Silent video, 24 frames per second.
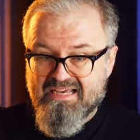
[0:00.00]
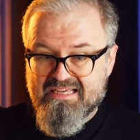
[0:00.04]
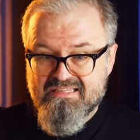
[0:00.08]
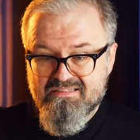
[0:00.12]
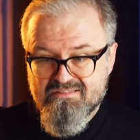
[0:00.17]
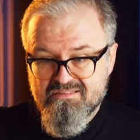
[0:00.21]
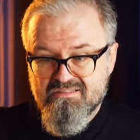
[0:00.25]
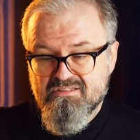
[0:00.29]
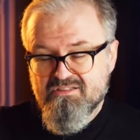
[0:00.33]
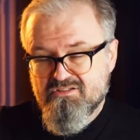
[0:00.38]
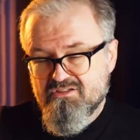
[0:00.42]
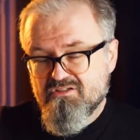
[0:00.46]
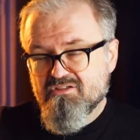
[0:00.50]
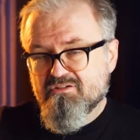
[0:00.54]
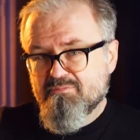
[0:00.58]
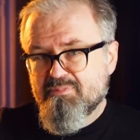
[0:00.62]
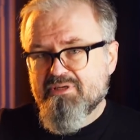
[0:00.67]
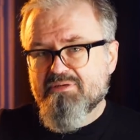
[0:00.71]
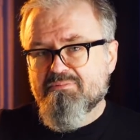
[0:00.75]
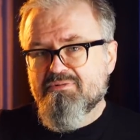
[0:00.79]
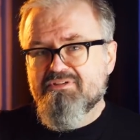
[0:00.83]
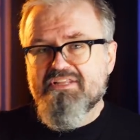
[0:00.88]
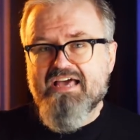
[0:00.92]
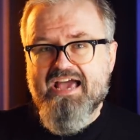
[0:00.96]
And you'll
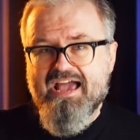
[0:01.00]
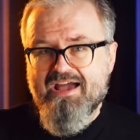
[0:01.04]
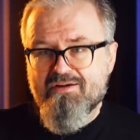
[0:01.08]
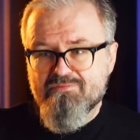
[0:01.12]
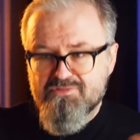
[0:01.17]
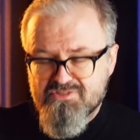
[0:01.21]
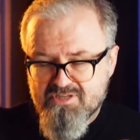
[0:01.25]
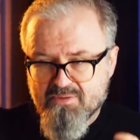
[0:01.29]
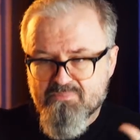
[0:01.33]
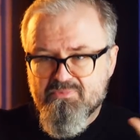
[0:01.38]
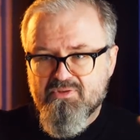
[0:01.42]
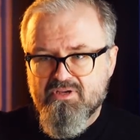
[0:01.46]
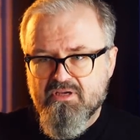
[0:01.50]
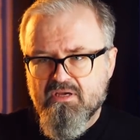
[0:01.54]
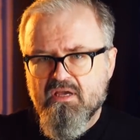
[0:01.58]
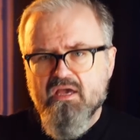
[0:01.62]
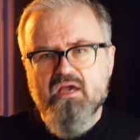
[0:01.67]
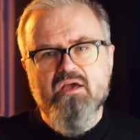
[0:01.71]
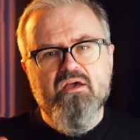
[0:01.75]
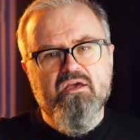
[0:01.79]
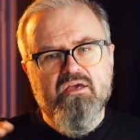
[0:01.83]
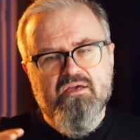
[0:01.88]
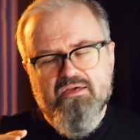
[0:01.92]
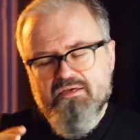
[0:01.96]
be able to have something.
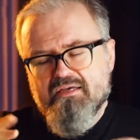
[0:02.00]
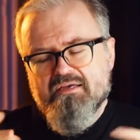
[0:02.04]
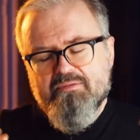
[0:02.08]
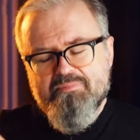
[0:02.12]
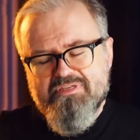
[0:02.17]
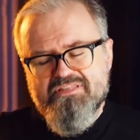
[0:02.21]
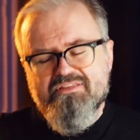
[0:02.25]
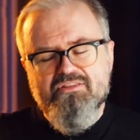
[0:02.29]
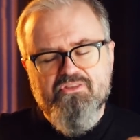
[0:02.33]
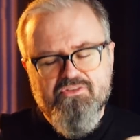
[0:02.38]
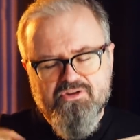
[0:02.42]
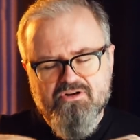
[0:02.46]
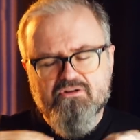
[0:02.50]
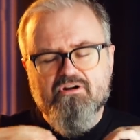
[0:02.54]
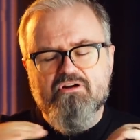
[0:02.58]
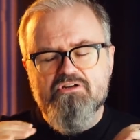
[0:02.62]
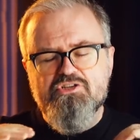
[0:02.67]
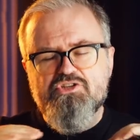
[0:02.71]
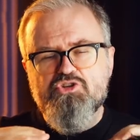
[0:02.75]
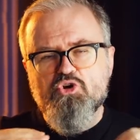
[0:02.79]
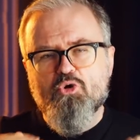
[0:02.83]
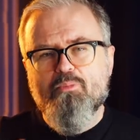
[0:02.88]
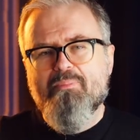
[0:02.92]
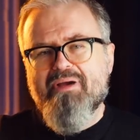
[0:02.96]
I mean, there are
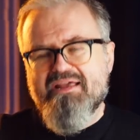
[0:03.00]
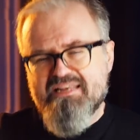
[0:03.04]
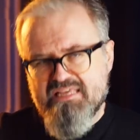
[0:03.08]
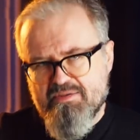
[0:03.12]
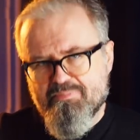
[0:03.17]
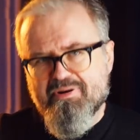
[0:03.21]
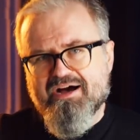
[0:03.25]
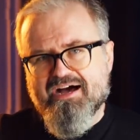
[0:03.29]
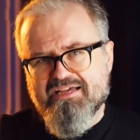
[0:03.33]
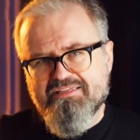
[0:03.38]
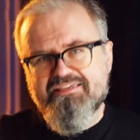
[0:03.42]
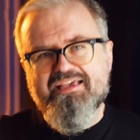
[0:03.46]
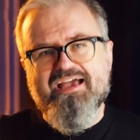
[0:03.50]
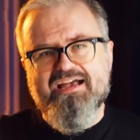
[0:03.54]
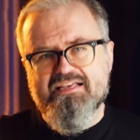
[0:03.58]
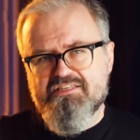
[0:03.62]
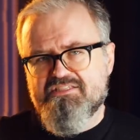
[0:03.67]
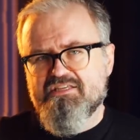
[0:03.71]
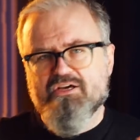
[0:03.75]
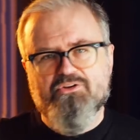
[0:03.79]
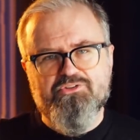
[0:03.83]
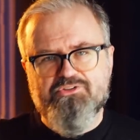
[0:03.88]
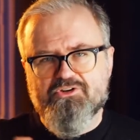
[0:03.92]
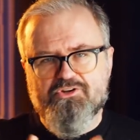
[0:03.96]
so many
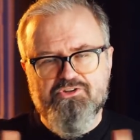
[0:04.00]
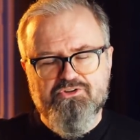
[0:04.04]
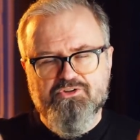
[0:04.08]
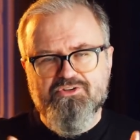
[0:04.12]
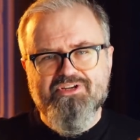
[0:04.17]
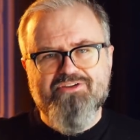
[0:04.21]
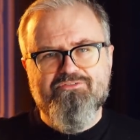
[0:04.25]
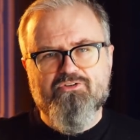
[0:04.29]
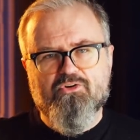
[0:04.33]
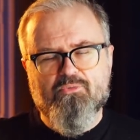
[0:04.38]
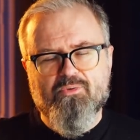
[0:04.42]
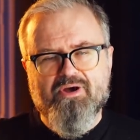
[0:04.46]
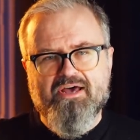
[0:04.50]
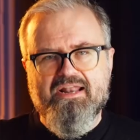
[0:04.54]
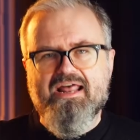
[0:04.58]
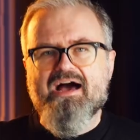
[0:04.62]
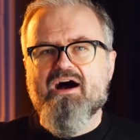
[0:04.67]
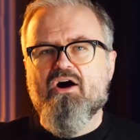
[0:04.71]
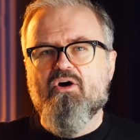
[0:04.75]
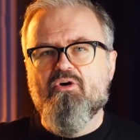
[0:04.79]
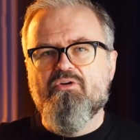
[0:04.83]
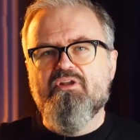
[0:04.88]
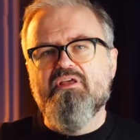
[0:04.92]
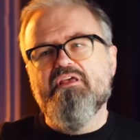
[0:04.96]
podcasts out there, you'll never run
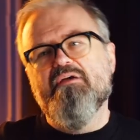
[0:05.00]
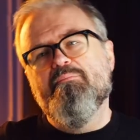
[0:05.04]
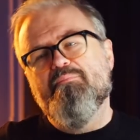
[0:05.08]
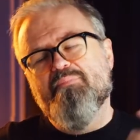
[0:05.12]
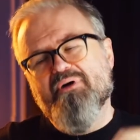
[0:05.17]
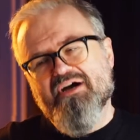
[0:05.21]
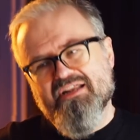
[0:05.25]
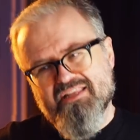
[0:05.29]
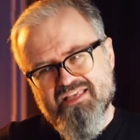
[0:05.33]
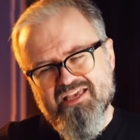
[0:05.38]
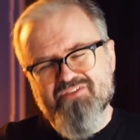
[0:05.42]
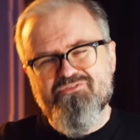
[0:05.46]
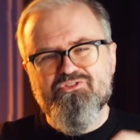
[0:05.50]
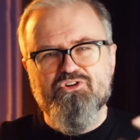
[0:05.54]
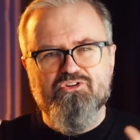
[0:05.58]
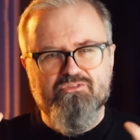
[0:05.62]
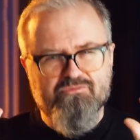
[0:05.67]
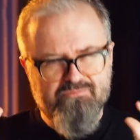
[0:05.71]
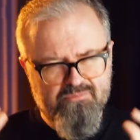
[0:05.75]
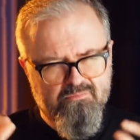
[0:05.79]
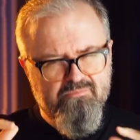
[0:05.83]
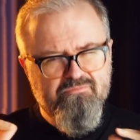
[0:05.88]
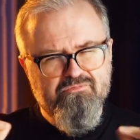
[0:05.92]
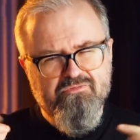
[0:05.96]
out, but if
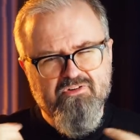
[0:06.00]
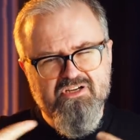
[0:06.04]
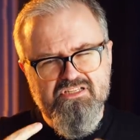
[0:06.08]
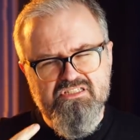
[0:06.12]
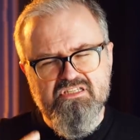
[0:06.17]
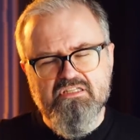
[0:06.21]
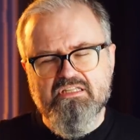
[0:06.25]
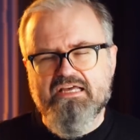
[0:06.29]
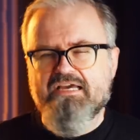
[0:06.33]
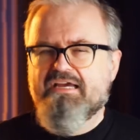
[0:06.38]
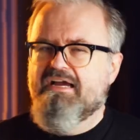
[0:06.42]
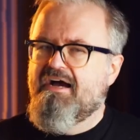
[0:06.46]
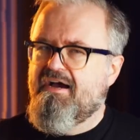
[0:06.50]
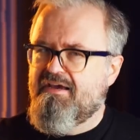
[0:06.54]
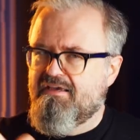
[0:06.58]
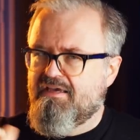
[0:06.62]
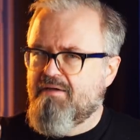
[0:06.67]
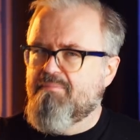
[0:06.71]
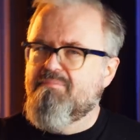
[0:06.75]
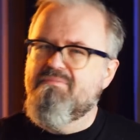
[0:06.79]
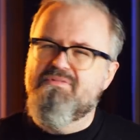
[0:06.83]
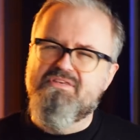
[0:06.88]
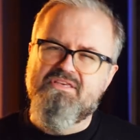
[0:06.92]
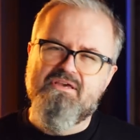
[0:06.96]
you're fussy like I
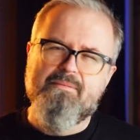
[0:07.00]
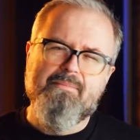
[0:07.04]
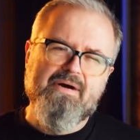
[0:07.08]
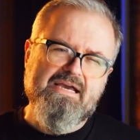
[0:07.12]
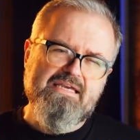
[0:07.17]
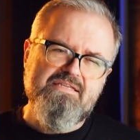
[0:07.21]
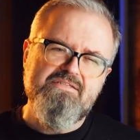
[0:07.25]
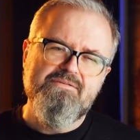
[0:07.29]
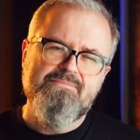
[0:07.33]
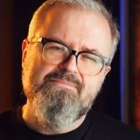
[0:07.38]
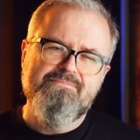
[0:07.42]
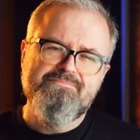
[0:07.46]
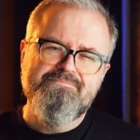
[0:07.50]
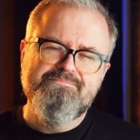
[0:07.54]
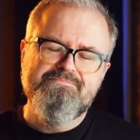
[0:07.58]
am, you might.